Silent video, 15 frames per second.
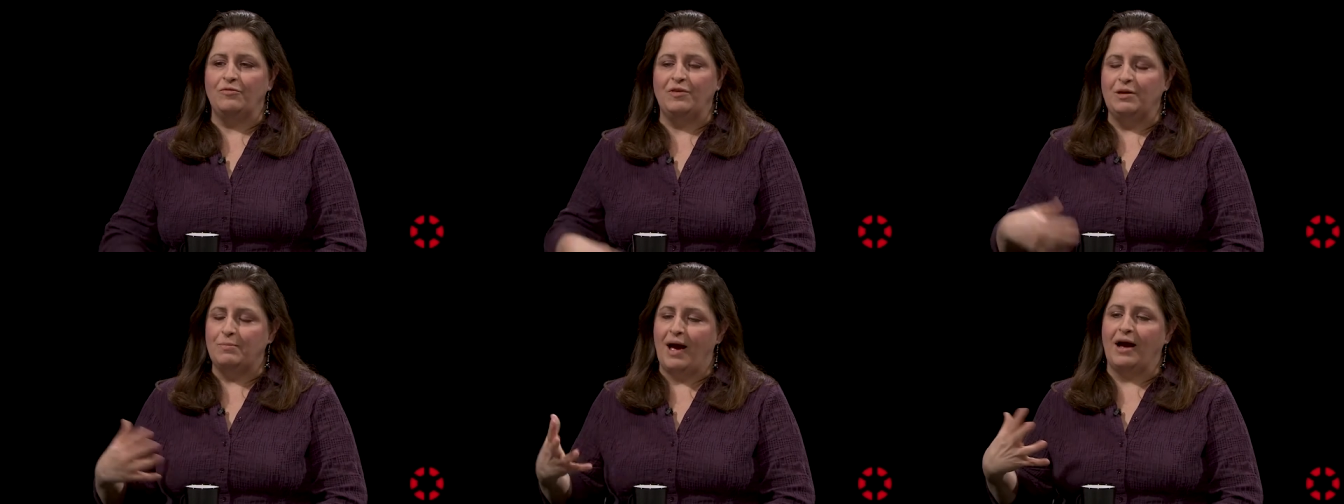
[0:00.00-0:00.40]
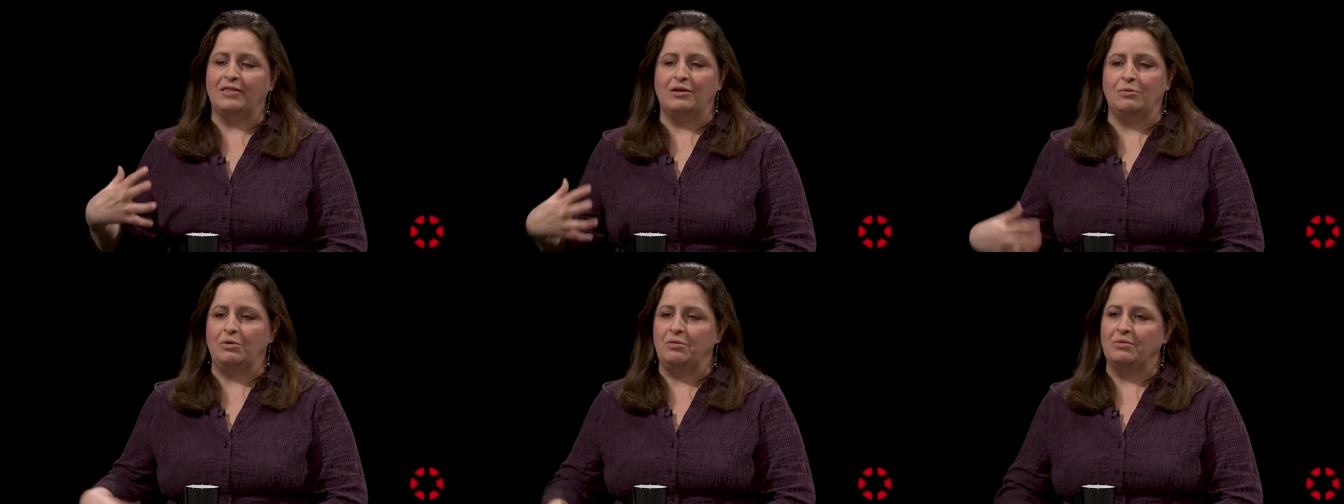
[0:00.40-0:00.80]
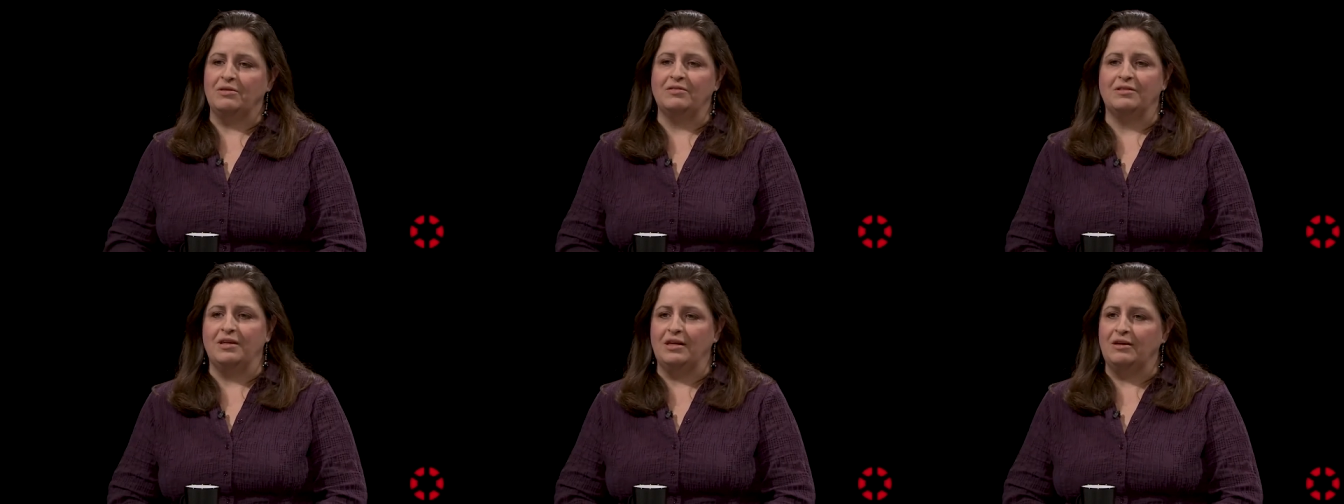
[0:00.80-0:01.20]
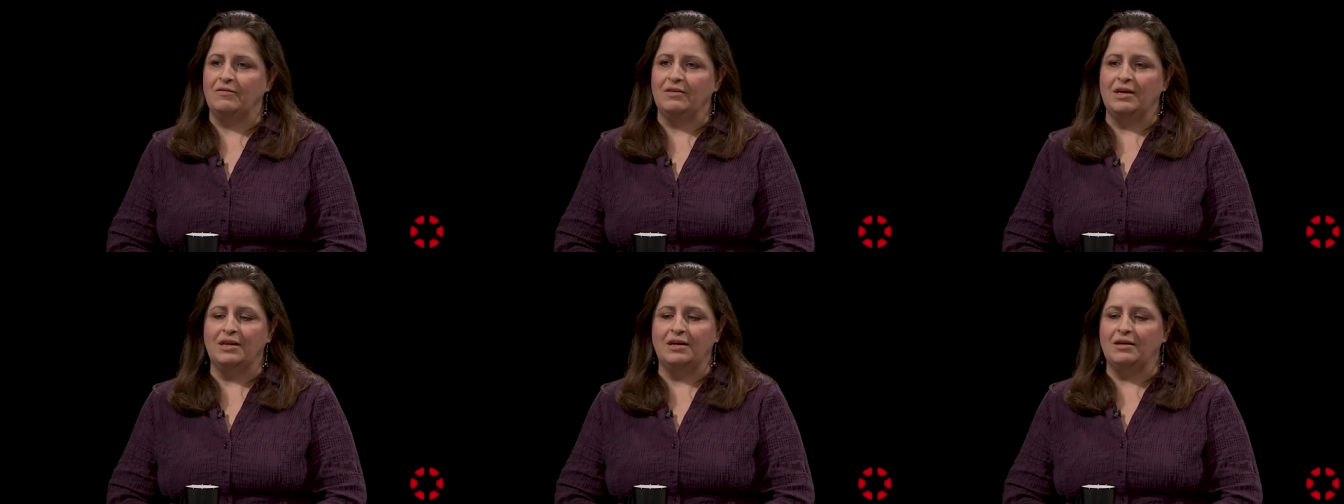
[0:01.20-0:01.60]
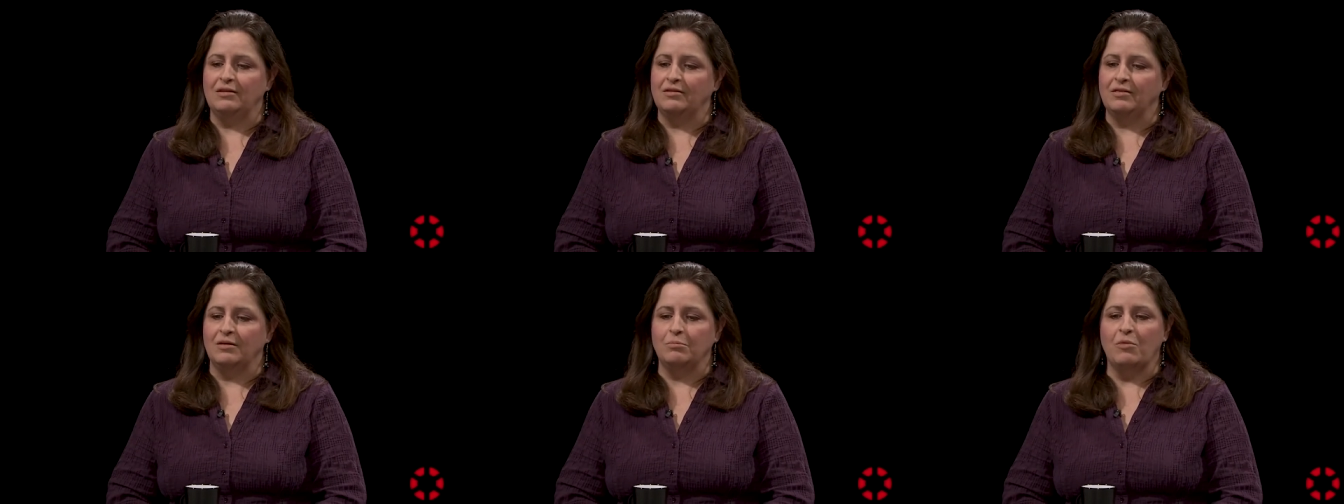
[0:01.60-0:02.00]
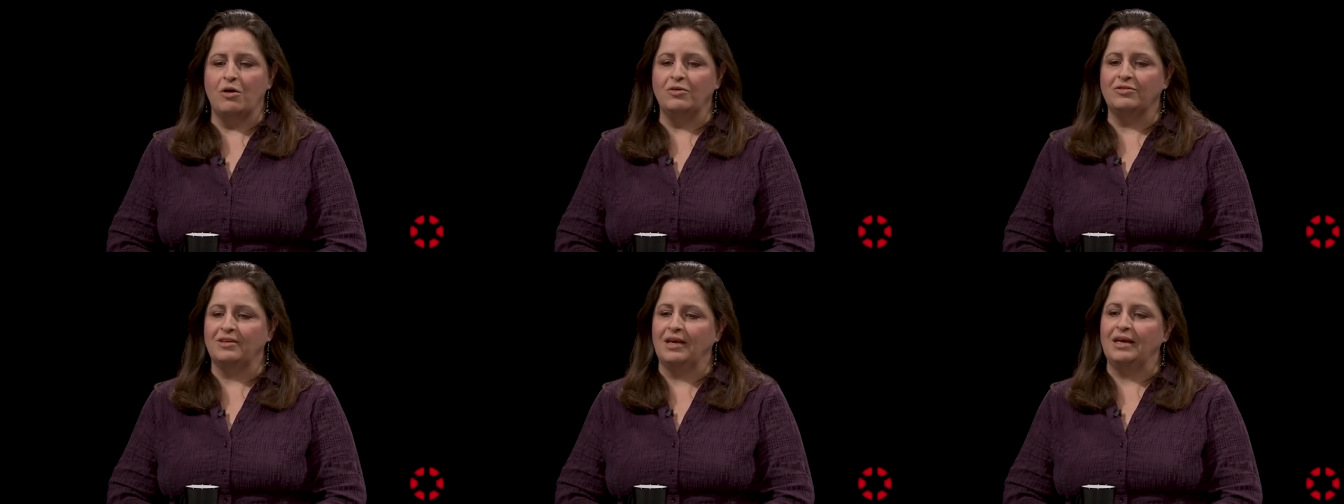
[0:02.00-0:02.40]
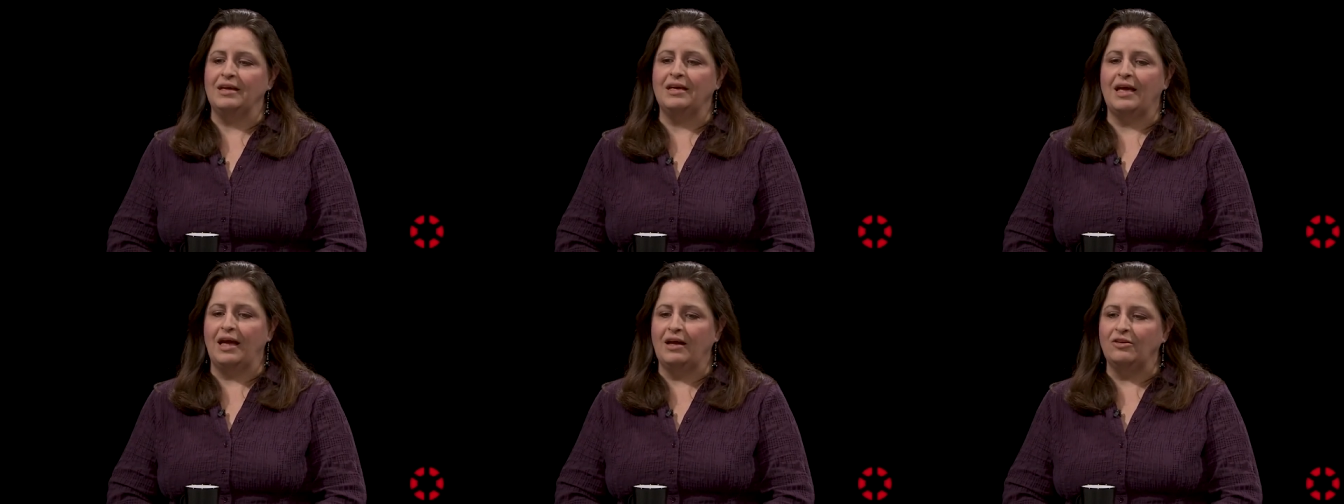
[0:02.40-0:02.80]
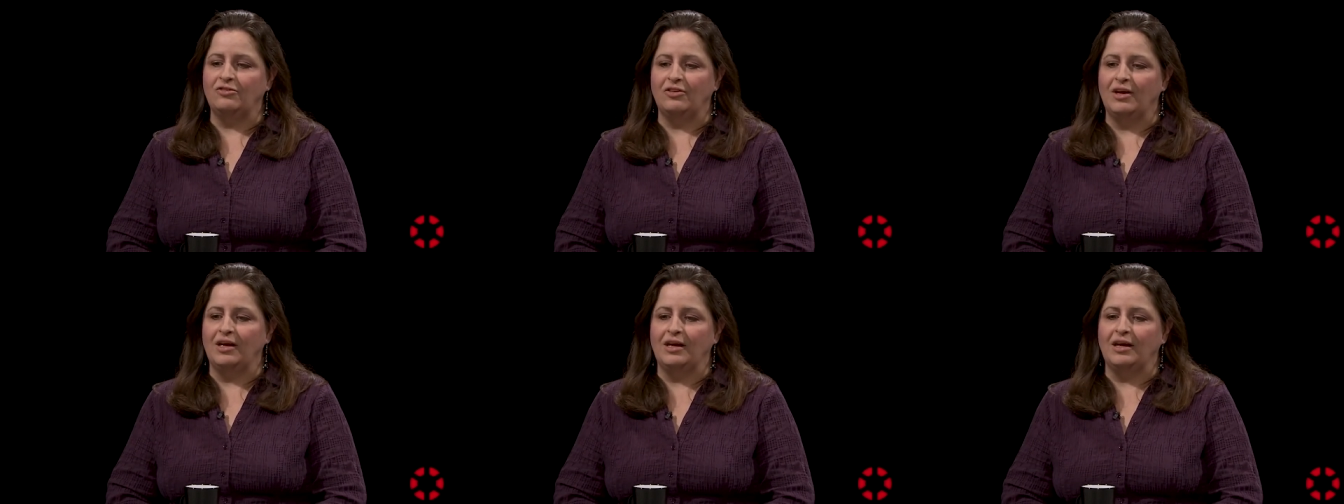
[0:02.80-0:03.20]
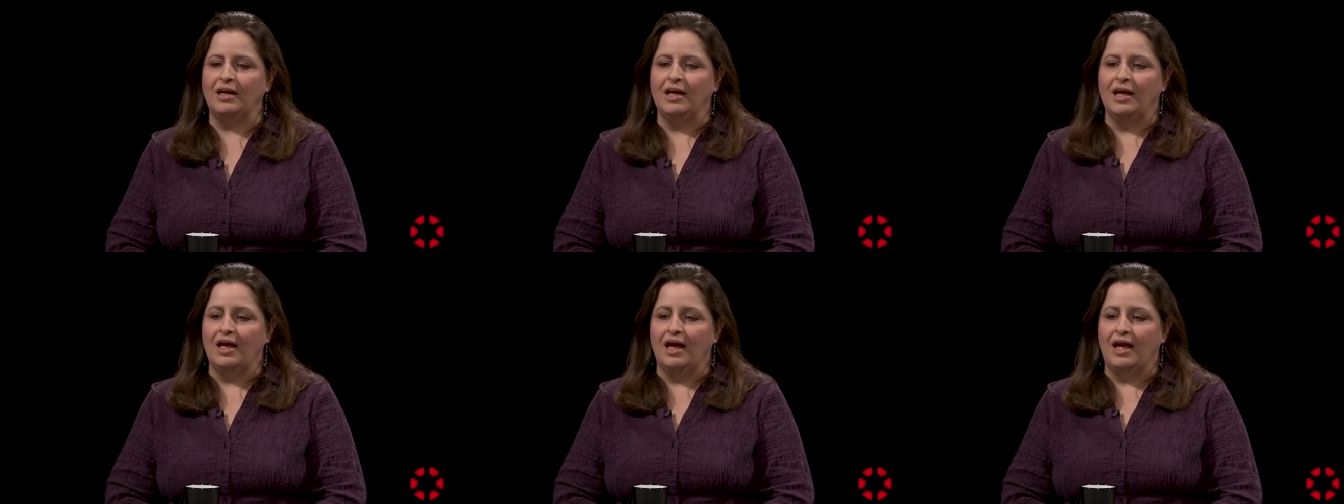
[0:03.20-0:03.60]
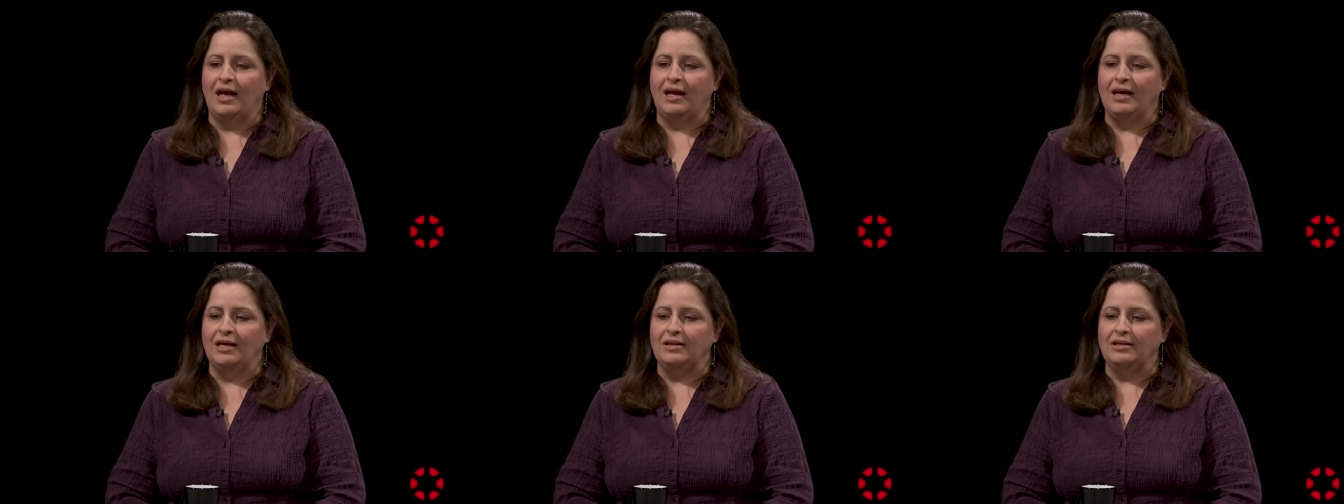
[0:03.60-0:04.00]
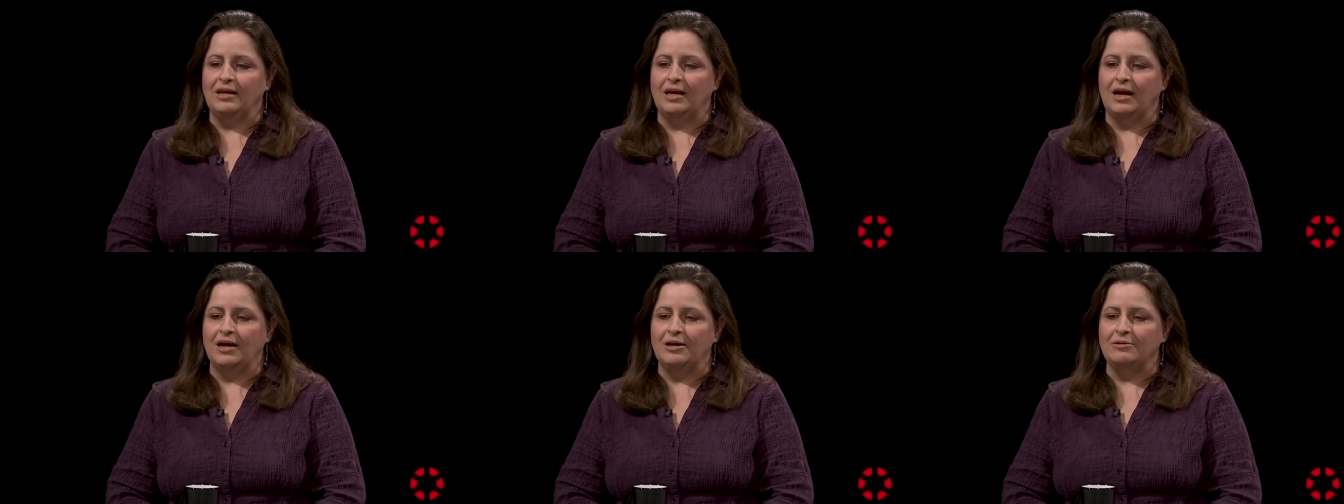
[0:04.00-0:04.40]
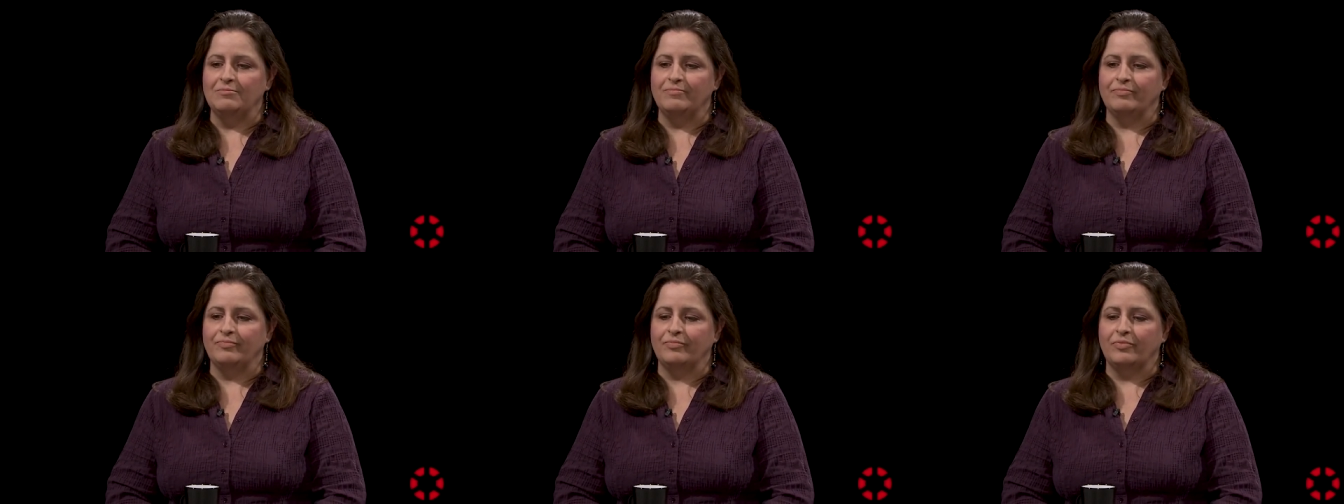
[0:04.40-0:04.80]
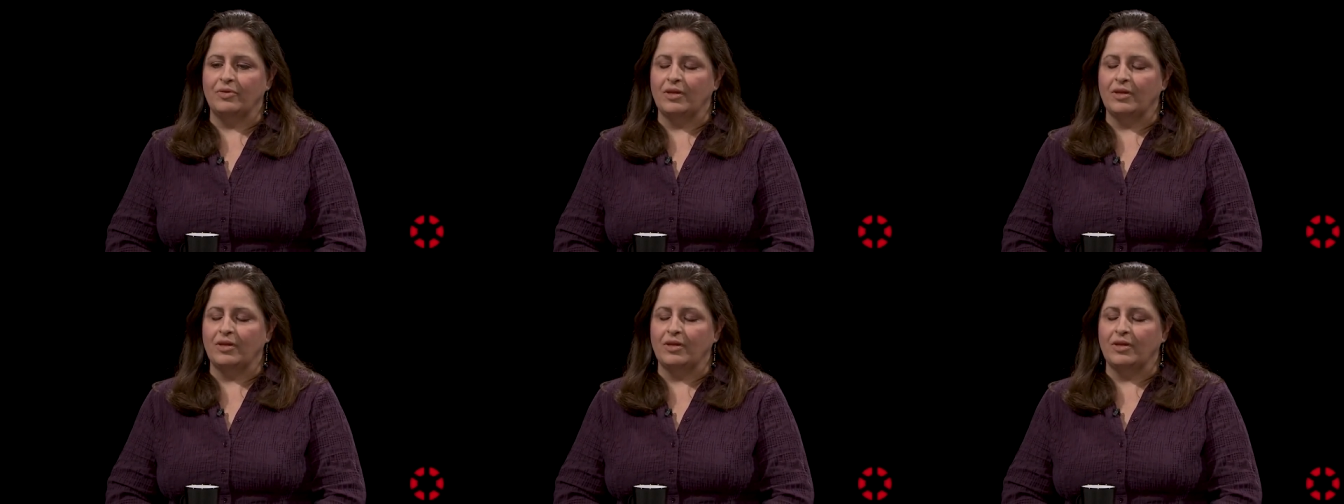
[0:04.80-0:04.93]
the feedback that we receive, it is the most engaging and um,